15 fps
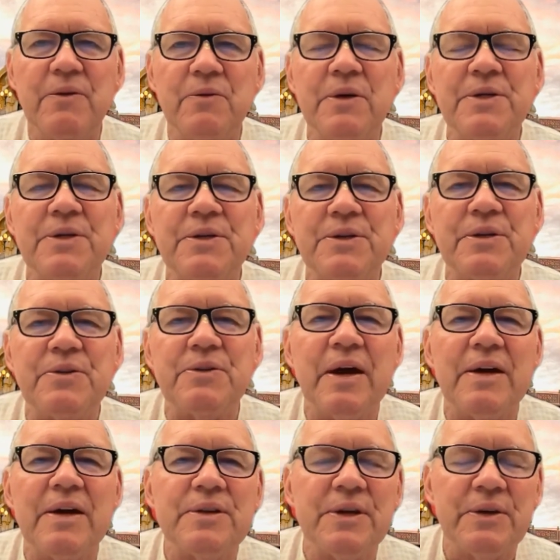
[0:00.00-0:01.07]
which is the
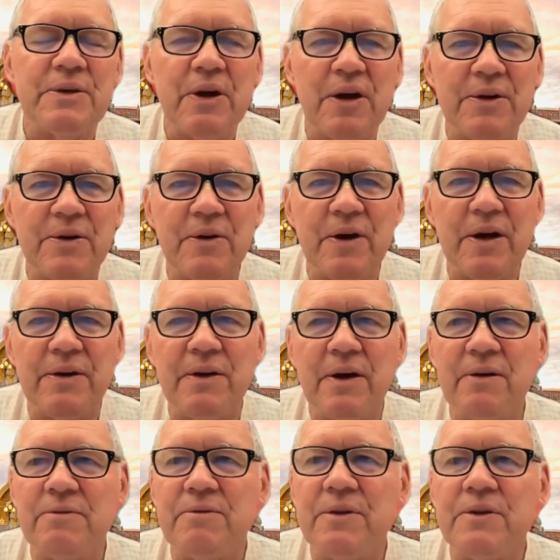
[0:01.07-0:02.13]
transcendental autocrat
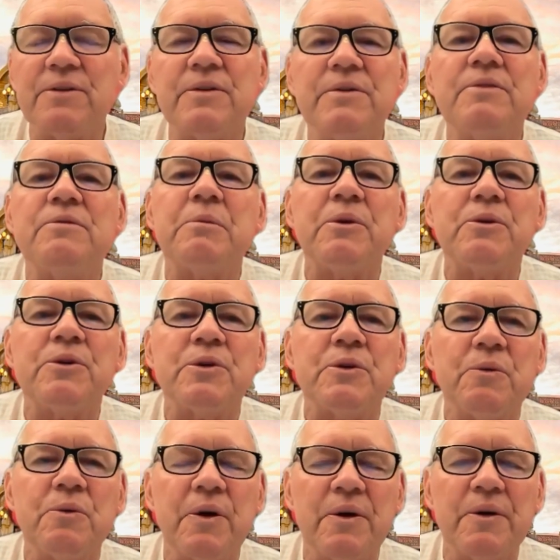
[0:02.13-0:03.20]
of the
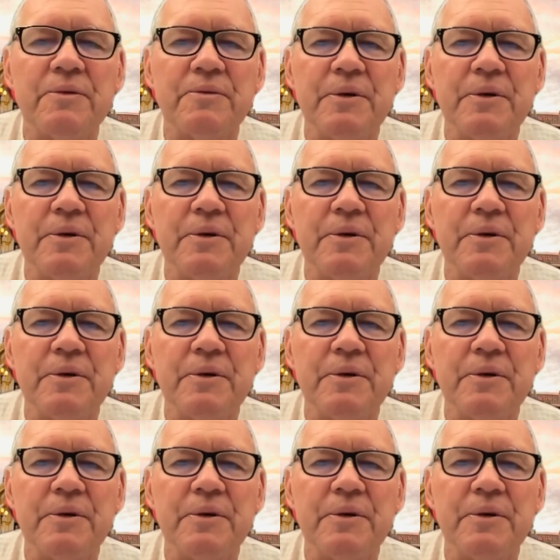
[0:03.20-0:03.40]
spiritual world.